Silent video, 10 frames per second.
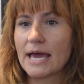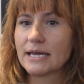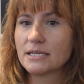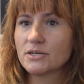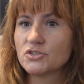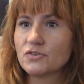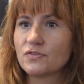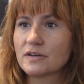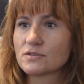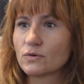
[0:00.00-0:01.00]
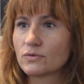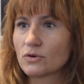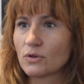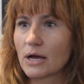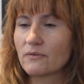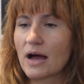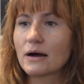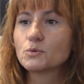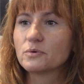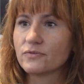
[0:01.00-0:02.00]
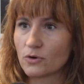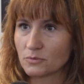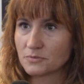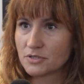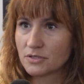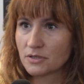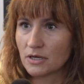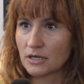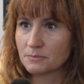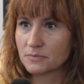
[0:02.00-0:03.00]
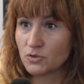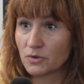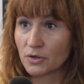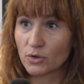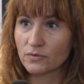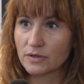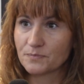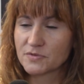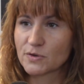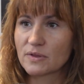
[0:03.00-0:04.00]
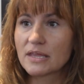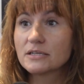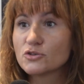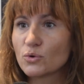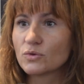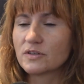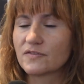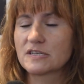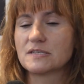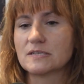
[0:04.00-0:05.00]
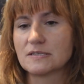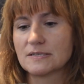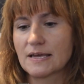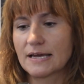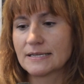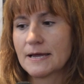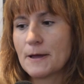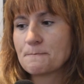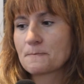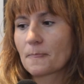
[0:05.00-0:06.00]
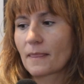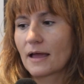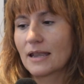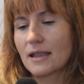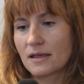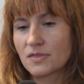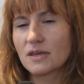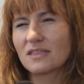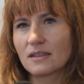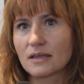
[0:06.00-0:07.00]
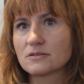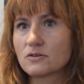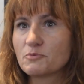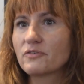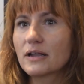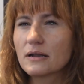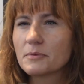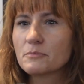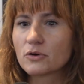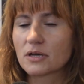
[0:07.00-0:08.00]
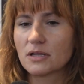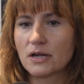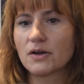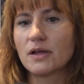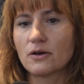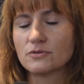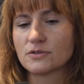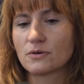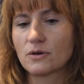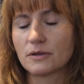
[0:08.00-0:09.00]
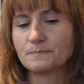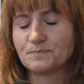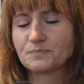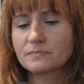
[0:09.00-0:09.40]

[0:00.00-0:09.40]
and ESG funds overall have outperformed um, during COVID. So what that told investors is that, and, and I think that that sort of provided a bit more clarity also on